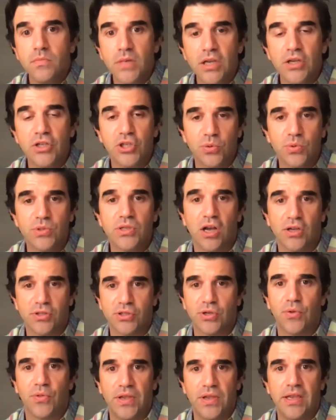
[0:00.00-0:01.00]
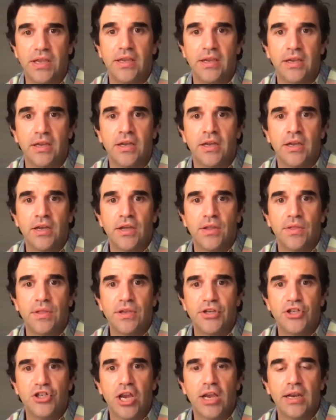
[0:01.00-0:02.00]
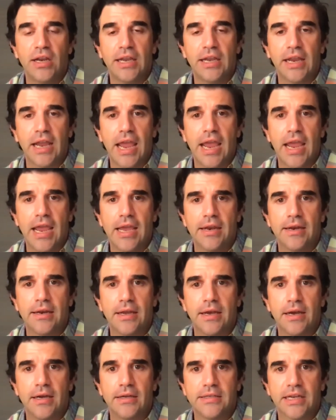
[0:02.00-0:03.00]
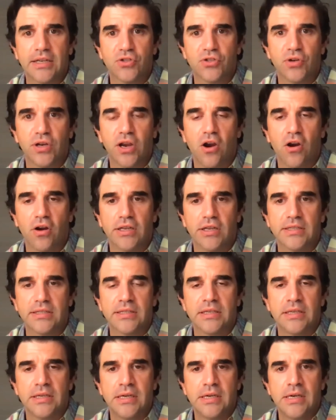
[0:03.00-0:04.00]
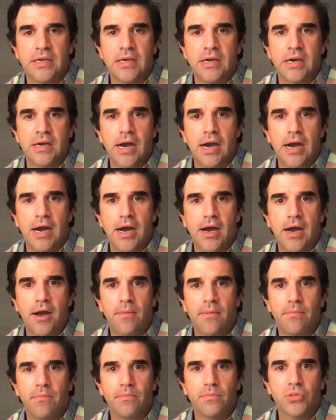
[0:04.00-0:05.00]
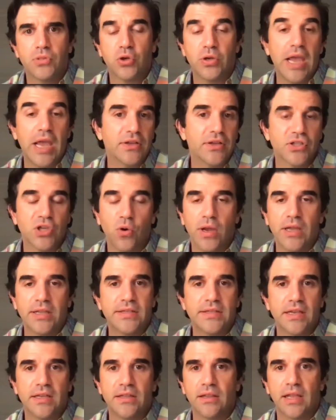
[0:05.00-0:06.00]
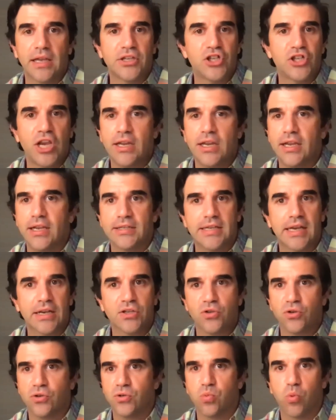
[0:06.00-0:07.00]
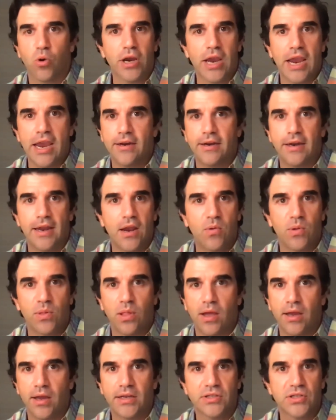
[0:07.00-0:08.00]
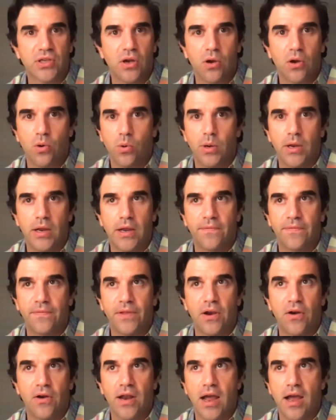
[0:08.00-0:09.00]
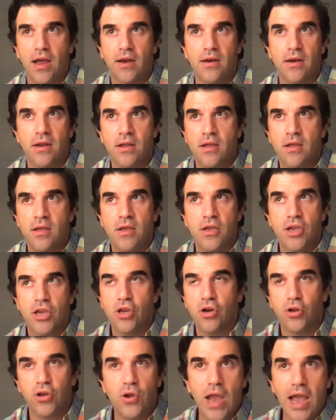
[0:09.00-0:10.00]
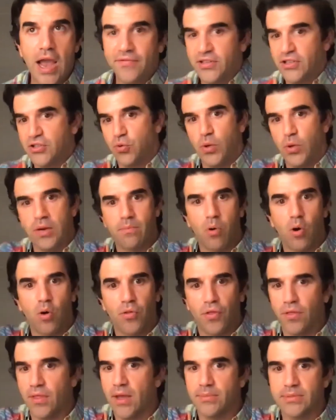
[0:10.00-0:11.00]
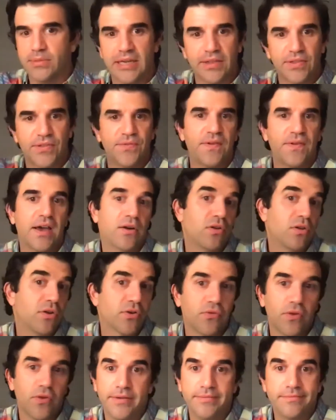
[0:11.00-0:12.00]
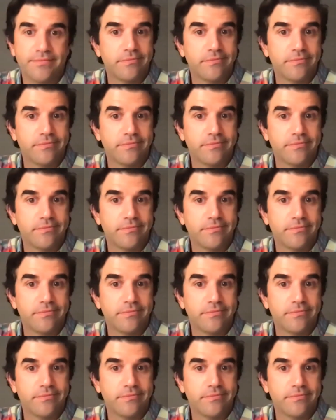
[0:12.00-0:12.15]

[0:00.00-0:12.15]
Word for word: She was also the the shading and uh, texturing artist. Um, so yeah, so it's like shading and textures work hand in hand with lighting. So if they're not, you know, you have to tweak both of them to get the final look right.